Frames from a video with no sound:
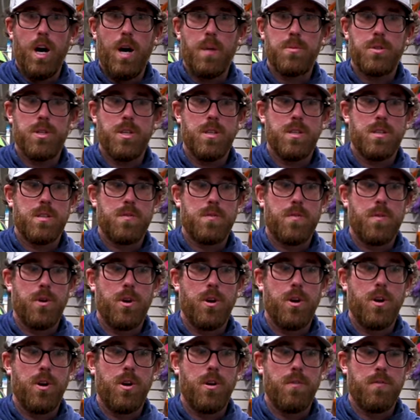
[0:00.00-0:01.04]
options
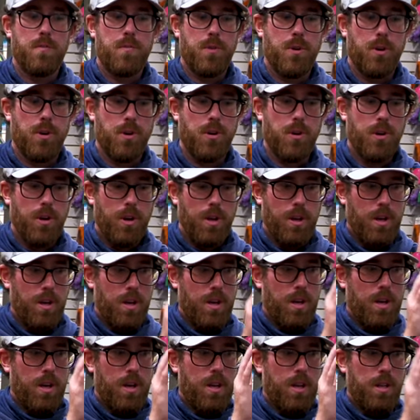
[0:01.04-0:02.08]
for
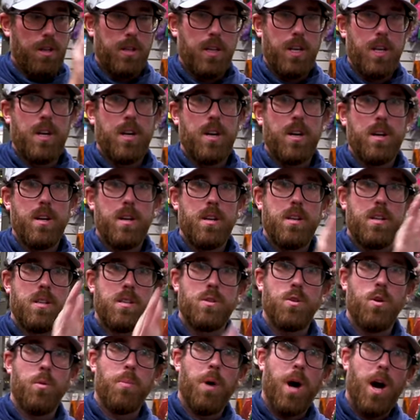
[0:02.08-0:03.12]
leader
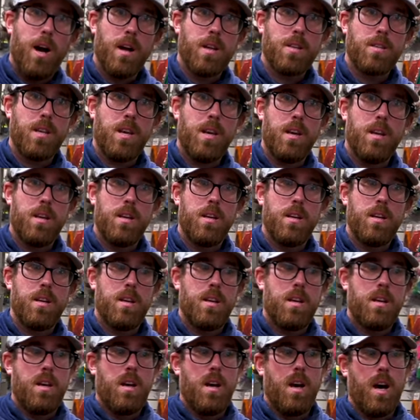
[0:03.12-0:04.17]
to epoxy.
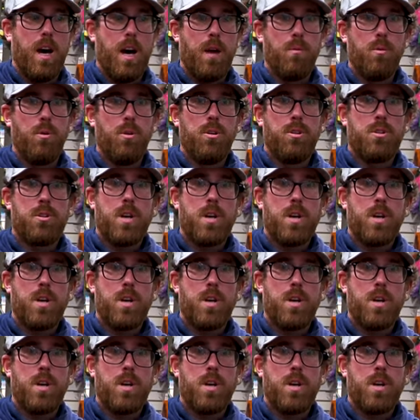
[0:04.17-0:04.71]
I will